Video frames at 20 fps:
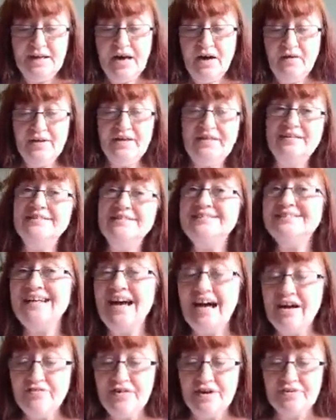Now, in
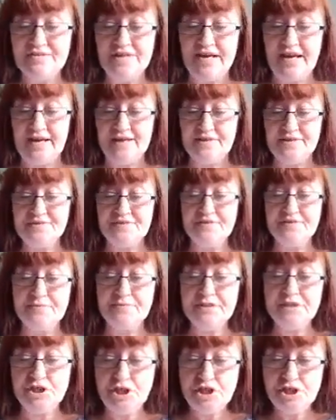tarot decks, the
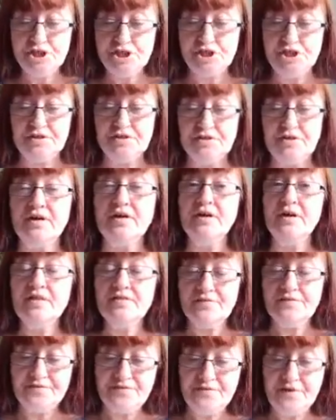magician,
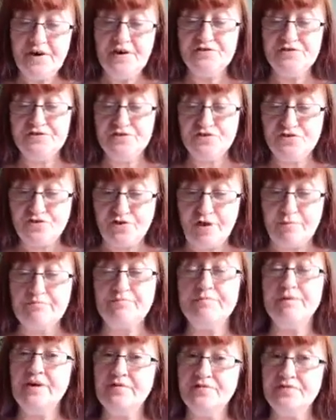the first
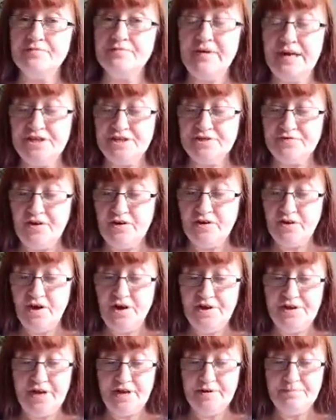trump of the major
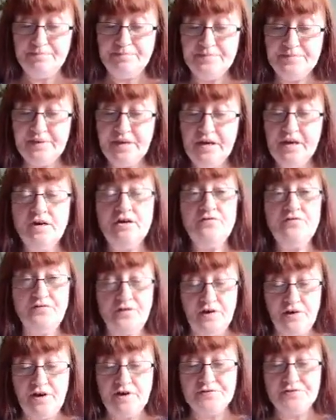arcana,
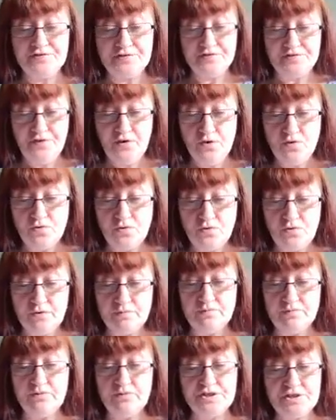follows the
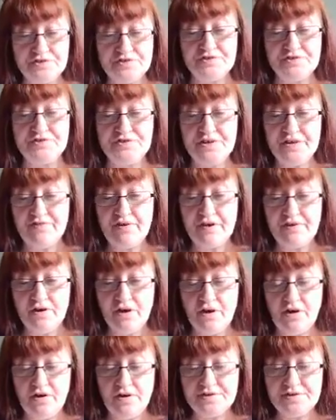fool, which is the 0
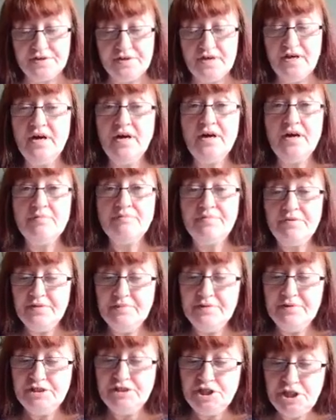card, but
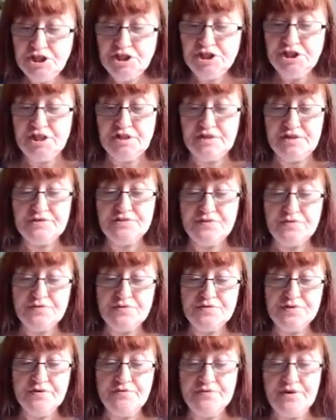the magician is
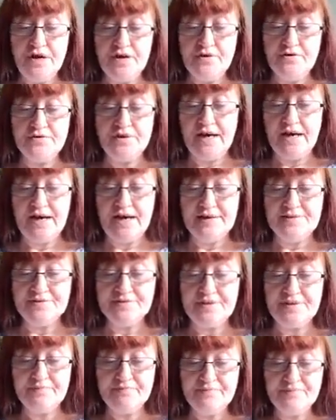also known
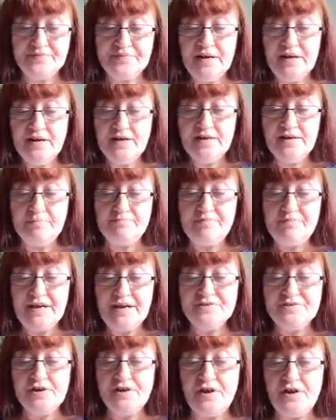as le
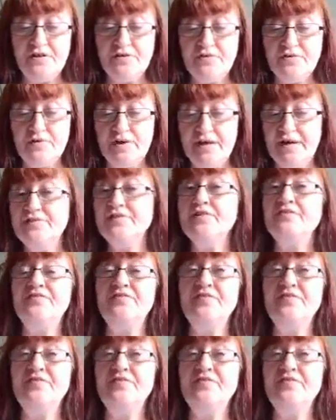batelot in the